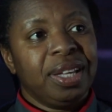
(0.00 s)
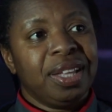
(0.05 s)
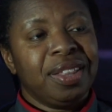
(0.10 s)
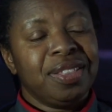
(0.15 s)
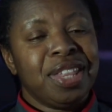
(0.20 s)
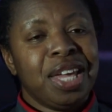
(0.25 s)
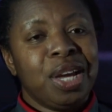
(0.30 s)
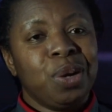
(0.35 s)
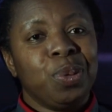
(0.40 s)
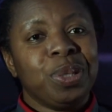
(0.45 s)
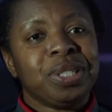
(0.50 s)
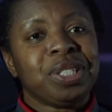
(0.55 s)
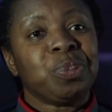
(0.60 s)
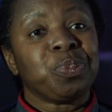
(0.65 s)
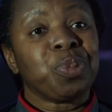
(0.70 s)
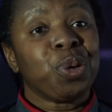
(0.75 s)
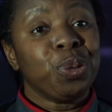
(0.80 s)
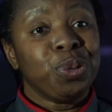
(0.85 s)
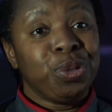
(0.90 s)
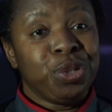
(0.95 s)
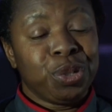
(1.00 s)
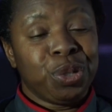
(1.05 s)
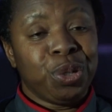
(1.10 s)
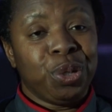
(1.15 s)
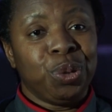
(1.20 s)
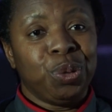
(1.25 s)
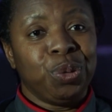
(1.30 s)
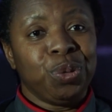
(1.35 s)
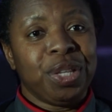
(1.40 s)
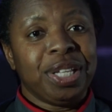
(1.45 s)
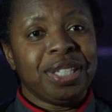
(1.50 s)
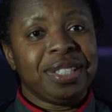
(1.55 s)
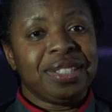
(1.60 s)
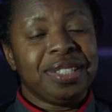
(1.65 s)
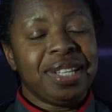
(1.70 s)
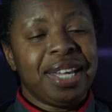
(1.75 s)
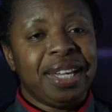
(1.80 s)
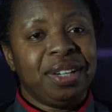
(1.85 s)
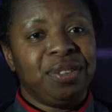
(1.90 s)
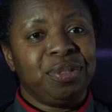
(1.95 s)
there was a protocol that
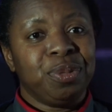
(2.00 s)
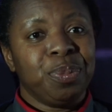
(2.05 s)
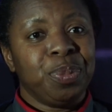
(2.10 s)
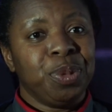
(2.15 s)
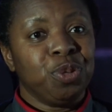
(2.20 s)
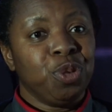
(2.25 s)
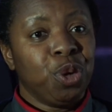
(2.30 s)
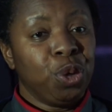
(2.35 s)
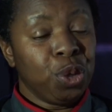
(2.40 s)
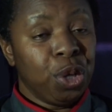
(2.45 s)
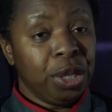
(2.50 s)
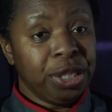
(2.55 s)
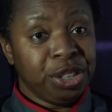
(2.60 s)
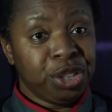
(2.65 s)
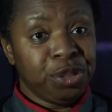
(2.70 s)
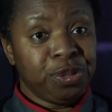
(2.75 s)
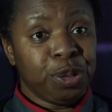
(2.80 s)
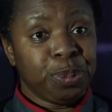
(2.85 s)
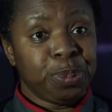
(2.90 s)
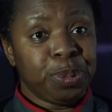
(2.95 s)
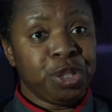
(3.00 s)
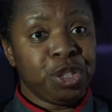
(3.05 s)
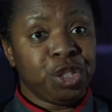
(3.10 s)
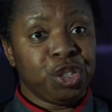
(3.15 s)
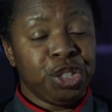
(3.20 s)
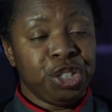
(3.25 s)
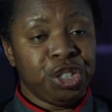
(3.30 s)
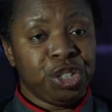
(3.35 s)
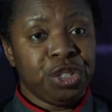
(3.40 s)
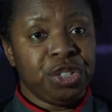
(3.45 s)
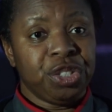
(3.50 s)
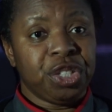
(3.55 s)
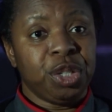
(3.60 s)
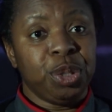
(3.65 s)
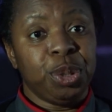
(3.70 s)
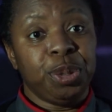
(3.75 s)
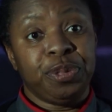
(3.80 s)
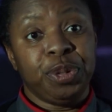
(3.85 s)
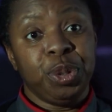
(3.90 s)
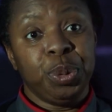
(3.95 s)
said from the Royal College of Obstetricians that
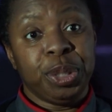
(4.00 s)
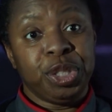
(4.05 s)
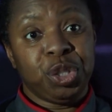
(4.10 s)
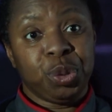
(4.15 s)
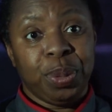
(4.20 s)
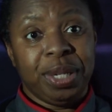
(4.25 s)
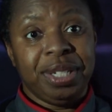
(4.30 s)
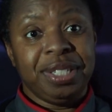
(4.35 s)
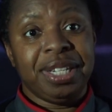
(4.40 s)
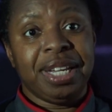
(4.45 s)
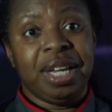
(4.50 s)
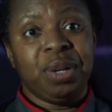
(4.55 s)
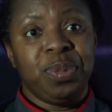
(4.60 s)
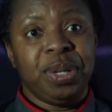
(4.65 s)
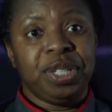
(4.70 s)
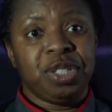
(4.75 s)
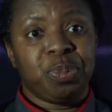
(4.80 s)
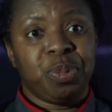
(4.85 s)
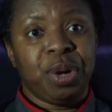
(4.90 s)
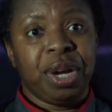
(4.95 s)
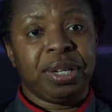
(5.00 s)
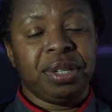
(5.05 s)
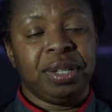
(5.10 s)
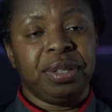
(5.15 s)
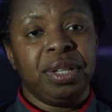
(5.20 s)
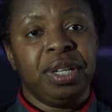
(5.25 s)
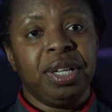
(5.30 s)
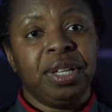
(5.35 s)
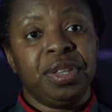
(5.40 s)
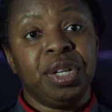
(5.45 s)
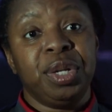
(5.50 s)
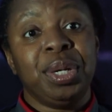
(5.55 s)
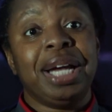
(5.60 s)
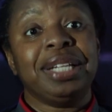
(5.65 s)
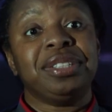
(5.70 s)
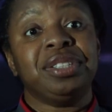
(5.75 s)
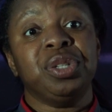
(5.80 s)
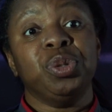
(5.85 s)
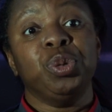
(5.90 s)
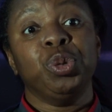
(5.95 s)
if you were 28 weeks pregnant, that you
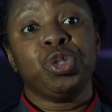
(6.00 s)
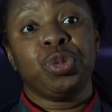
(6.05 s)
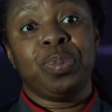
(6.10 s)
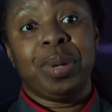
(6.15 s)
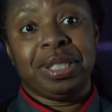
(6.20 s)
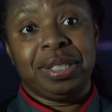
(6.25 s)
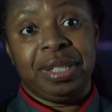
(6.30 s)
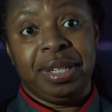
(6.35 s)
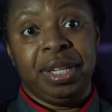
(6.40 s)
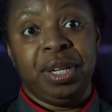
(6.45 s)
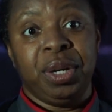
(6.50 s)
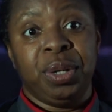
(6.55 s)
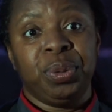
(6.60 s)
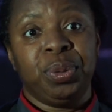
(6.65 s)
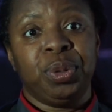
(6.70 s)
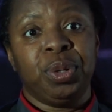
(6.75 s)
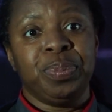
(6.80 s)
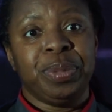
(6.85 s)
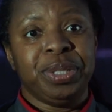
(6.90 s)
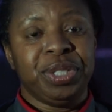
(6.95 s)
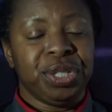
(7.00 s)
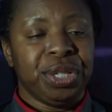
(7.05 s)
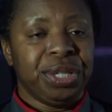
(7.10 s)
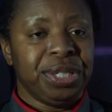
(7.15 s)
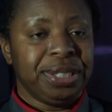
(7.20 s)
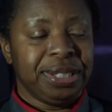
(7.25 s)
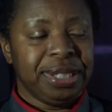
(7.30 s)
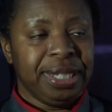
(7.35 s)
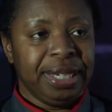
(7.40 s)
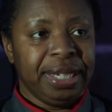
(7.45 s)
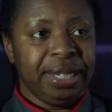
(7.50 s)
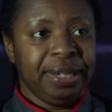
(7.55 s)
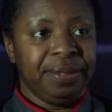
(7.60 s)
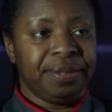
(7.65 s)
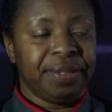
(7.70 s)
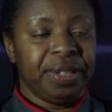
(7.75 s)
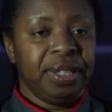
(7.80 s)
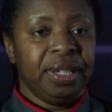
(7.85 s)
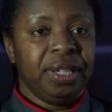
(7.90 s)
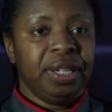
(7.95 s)
had to automatically go on maternity leave.
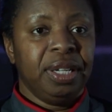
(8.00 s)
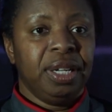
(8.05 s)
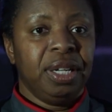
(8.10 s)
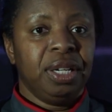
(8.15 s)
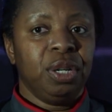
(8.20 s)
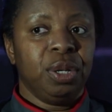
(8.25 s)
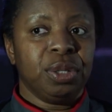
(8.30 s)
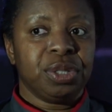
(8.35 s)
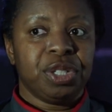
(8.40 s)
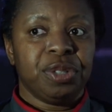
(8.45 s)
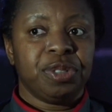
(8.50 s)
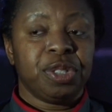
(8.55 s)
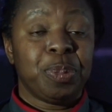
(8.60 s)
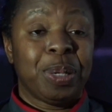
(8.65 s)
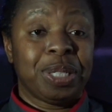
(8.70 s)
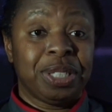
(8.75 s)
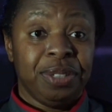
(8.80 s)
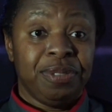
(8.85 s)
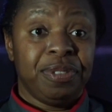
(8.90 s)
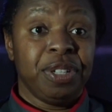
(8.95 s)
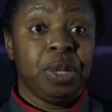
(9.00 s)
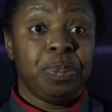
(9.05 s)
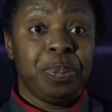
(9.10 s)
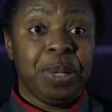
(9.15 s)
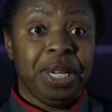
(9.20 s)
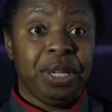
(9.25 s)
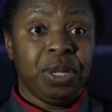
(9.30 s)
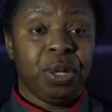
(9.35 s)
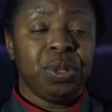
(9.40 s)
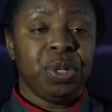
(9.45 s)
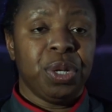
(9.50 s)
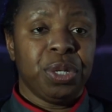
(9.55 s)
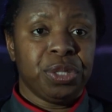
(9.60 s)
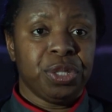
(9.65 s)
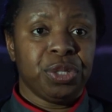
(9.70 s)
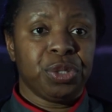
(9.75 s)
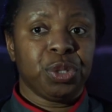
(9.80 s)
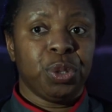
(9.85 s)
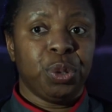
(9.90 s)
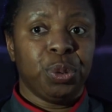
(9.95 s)
Lots of, especially Filipino
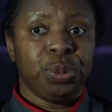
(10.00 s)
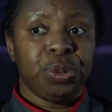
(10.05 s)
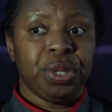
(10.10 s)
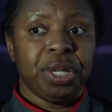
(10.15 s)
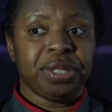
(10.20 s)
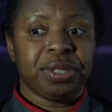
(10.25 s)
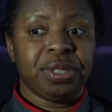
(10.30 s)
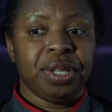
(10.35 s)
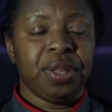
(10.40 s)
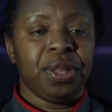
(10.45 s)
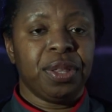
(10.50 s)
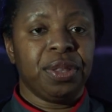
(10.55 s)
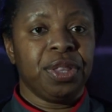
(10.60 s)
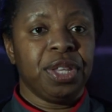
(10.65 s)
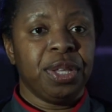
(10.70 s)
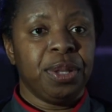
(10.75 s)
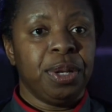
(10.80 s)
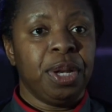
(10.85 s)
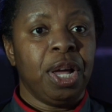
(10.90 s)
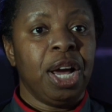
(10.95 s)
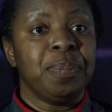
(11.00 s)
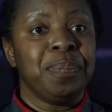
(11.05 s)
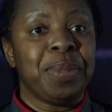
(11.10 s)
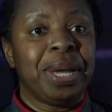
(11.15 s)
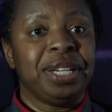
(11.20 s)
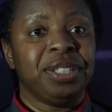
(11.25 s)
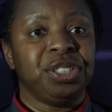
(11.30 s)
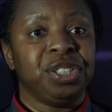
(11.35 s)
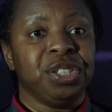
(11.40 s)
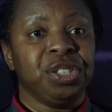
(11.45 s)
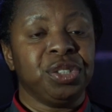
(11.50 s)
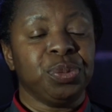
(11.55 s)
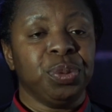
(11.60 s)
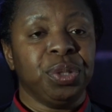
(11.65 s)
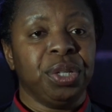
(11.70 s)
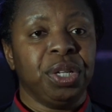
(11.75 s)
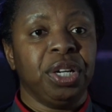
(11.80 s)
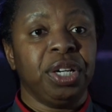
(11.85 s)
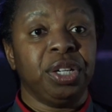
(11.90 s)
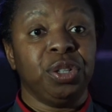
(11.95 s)
nurses, told us that the line managers
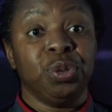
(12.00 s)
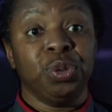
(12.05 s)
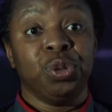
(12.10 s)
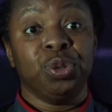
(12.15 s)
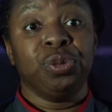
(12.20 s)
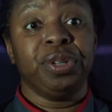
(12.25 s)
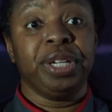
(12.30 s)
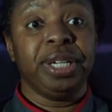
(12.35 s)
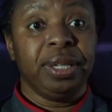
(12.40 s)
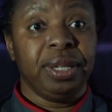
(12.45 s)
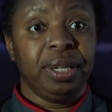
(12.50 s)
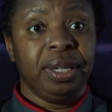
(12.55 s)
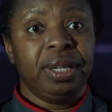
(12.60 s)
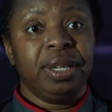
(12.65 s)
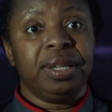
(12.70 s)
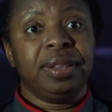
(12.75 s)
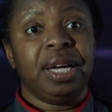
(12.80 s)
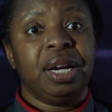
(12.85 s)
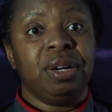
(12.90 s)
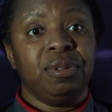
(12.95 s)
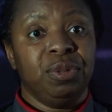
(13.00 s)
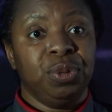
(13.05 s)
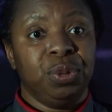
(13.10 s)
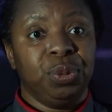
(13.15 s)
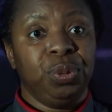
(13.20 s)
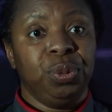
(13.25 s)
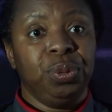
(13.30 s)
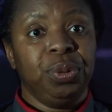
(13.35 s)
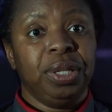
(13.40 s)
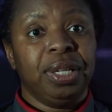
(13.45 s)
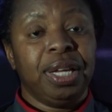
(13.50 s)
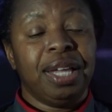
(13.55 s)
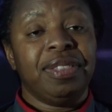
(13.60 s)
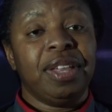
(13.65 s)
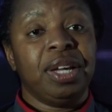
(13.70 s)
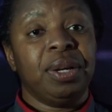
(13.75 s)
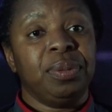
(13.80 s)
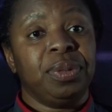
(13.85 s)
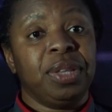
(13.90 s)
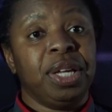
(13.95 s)
were ignoring that rule and
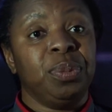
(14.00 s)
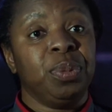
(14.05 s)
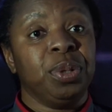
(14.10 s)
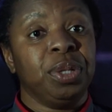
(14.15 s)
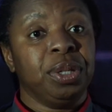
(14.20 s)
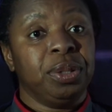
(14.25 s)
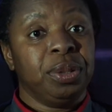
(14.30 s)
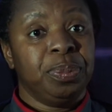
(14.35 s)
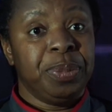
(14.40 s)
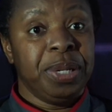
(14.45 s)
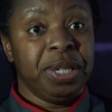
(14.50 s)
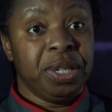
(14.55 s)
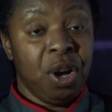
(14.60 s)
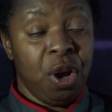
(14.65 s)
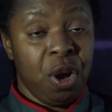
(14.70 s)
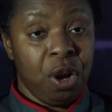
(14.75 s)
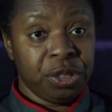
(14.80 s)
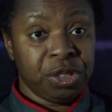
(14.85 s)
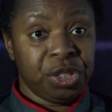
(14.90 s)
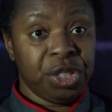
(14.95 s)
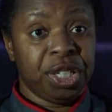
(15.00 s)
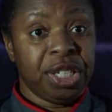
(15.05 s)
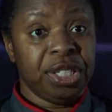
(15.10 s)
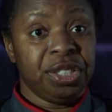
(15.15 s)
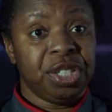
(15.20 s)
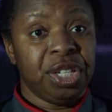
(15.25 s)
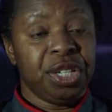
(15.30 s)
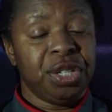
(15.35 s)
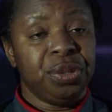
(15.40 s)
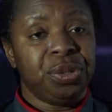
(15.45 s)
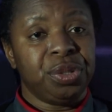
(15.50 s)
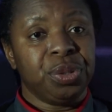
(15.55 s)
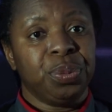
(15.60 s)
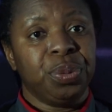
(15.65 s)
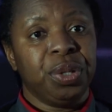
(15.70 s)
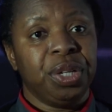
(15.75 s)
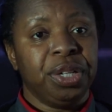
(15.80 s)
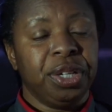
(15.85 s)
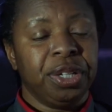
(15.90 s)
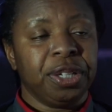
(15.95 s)
that they were being asked to continue to
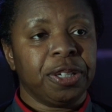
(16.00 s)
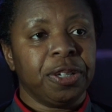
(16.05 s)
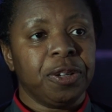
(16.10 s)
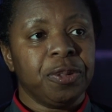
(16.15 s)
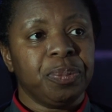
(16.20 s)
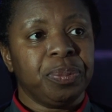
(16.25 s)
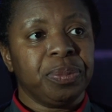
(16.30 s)
work.